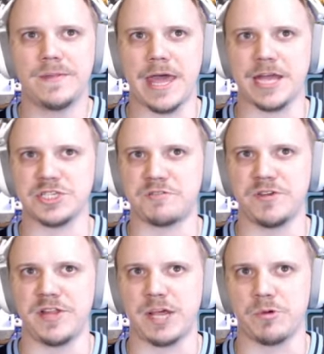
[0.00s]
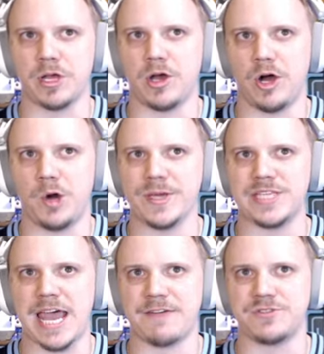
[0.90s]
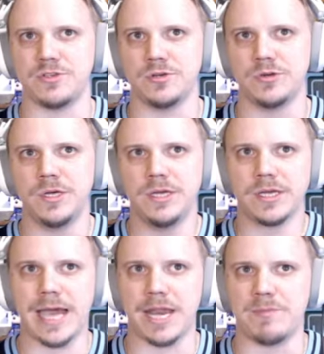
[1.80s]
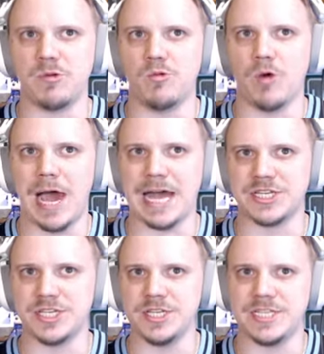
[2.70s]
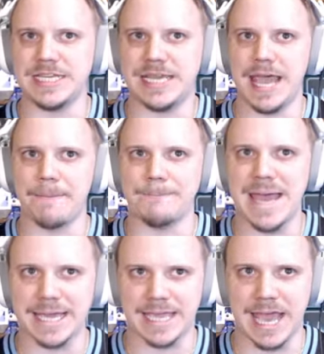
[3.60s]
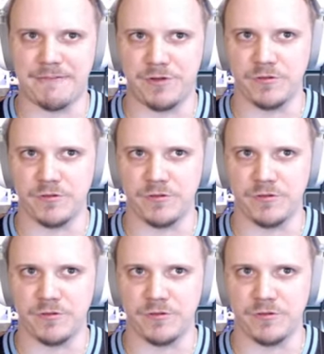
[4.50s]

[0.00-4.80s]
And I just feel like we're going to always have to kind of be watching DK Metcalf